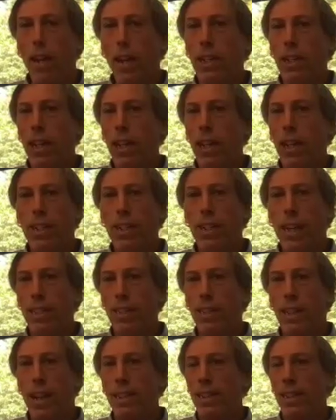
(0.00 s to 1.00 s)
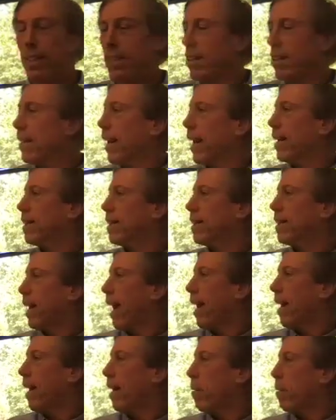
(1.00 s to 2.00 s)
these years, I still get
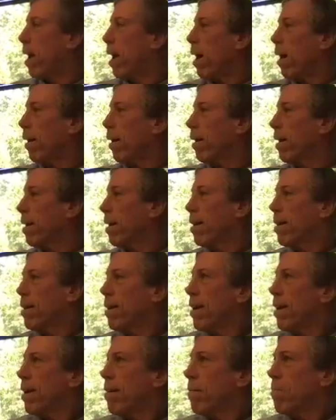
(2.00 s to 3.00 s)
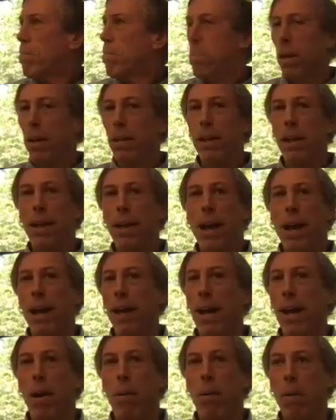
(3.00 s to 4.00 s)
excited about building
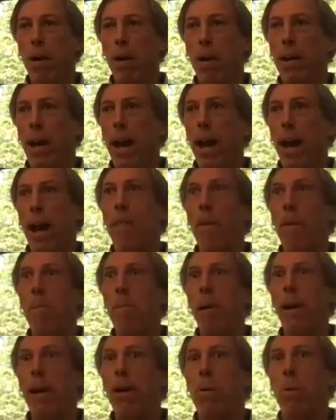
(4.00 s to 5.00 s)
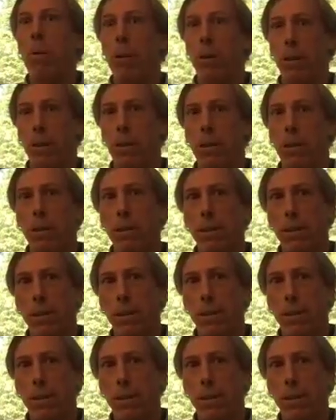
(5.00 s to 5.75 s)
a network and the ping works.